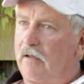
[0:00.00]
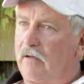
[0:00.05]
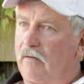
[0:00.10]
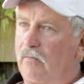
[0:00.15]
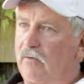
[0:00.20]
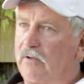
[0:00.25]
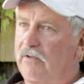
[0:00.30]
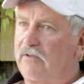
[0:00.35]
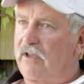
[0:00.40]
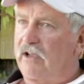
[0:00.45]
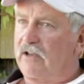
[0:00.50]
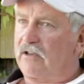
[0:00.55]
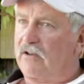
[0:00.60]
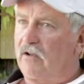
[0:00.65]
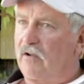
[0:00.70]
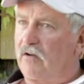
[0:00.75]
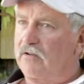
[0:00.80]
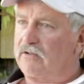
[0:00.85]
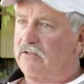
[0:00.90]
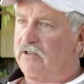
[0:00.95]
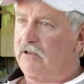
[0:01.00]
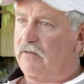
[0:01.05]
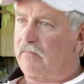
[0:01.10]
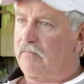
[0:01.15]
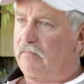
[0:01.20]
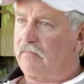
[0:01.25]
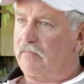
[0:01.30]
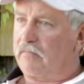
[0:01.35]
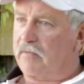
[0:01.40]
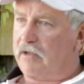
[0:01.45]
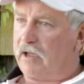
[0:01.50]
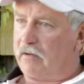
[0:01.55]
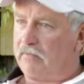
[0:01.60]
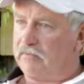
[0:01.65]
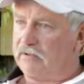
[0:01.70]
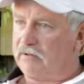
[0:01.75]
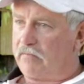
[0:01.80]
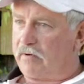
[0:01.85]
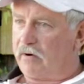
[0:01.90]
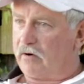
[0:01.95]
With technology
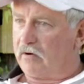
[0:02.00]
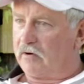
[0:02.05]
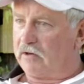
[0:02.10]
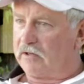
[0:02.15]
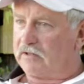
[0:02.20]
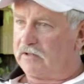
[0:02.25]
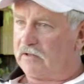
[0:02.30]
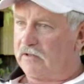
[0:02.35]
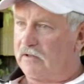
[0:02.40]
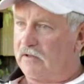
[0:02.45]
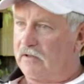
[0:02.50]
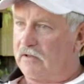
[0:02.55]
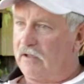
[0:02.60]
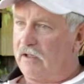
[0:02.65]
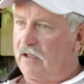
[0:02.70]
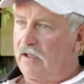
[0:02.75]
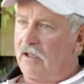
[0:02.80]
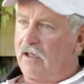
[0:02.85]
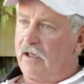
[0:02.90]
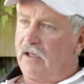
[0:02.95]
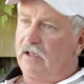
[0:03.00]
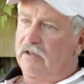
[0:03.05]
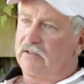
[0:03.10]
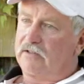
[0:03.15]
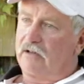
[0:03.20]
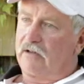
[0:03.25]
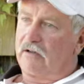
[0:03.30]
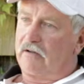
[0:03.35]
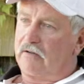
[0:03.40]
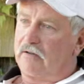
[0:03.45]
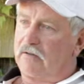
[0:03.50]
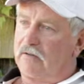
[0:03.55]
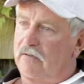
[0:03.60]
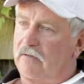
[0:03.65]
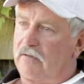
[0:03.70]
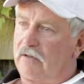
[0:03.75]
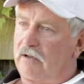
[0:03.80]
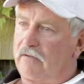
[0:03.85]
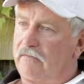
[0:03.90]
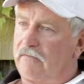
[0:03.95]
comes a price. So
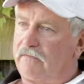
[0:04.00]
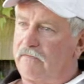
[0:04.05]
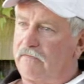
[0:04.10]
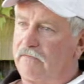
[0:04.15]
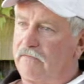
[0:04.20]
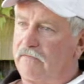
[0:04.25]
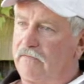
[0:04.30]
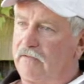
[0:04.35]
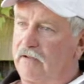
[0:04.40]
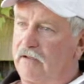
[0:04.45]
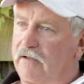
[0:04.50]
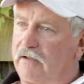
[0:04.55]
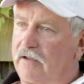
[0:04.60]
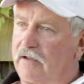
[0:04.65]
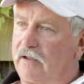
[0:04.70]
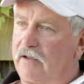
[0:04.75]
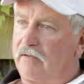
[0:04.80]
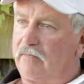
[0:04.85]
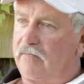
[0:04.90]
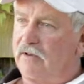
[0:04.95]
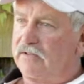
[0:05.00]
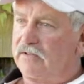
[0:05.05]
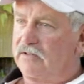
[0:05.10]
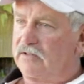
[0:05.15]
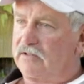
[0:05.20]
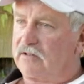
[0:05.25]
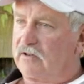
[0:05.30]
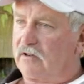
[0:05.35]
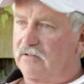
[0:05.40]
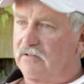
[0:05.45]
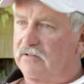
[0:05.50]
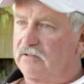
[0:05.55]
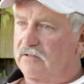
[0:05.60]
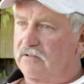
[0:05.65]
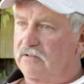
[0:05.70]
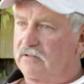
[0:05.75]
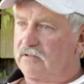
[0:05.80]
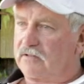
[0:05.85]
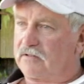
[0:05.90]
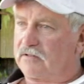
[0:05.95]
if your business
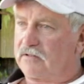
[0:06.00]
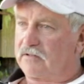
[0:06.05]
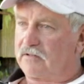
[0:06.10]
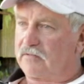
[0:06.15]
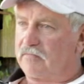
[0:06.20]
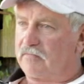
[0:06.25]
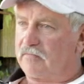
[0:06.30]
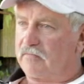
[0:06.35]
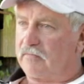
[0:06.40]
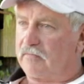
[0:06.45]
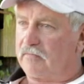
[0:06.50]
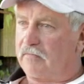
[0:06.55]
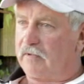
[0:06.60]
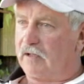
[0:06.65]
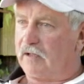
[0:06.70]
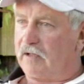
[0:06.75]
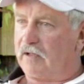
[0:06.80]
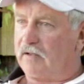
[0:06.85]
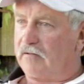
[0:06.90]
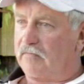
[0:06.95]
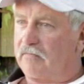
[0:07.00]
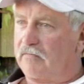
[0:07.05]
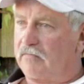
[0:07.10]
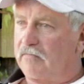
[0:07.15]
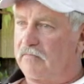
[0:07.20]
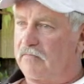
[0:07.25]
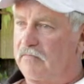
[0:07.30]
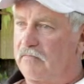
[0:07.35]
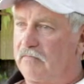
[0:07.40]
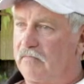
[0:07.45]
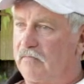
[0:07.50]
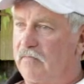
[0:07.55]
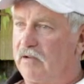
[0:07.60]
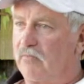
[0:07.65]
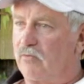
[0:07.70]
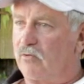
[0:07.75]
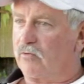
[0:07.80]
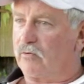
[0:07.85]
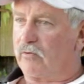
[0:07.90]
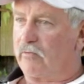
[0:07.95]
costs
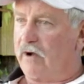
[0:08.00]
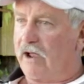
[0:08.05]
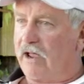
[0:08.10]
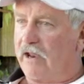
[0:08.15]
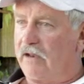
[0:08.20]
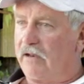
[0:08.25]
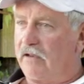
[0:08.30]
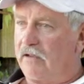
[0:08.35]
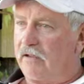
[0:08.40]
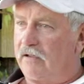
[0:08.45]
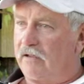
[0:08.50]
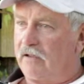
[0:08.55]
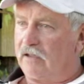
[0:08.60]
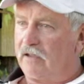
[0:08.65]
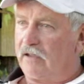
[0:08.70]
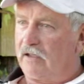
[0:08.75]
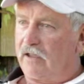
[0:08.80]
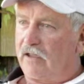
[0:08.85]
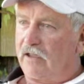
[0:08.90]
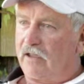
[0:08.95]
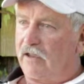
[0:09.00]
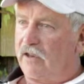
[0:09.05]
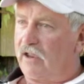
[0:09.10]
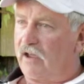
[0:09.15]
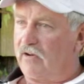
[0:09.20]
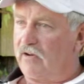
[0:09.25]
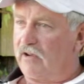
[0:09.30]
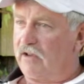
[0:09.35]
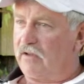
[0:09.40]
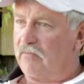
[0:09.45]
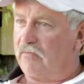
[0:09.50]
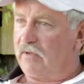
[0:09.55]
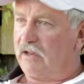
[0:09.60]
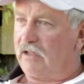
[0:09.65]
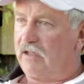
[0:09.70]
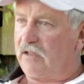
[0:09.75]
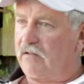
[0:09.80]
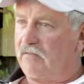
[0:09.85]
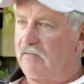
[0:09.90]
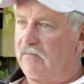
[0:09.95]
minimal to run, you don't need
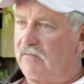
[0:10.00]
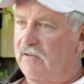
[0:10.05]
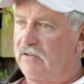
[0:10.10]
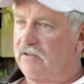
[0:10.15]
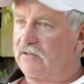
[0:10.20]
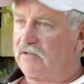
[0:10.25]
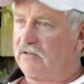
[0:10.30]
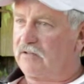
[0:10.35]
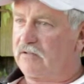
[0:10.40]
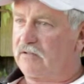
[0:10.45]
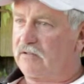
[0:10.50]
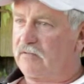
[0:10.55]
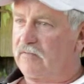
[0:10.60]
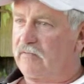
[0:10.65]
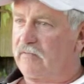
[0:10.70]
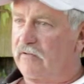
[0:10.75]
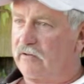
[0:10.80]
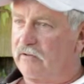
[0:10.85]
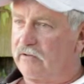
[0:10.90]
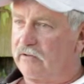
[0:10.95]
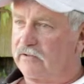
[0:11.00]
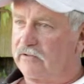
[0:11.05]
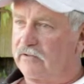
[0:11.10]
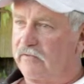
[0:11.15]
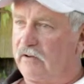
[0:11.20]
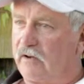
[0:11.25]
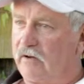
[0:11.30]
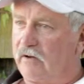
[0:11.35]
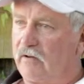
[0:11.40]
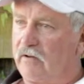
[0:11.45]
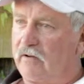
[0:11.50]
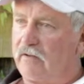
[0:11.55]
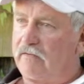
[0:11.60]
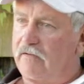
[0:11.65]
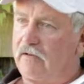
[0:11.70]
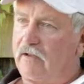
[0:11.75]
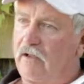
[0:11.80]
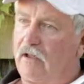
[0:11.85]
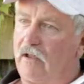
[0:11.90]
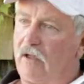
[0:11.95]
many fish for it to survive,
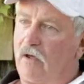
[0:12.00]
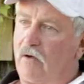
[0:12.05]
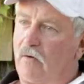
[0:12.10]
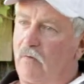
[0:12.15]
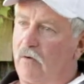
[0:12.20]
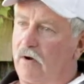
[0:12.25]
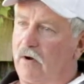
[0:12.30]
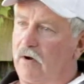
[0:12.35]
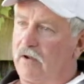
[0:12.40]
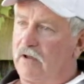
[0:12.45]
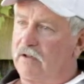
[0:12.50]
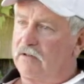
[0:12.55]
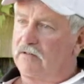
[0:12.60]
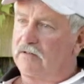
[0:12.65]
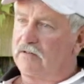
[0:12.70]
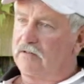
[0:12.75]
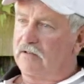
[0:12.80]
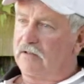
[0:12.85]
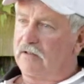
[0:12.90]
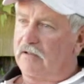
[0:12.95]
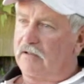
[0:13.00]
whereas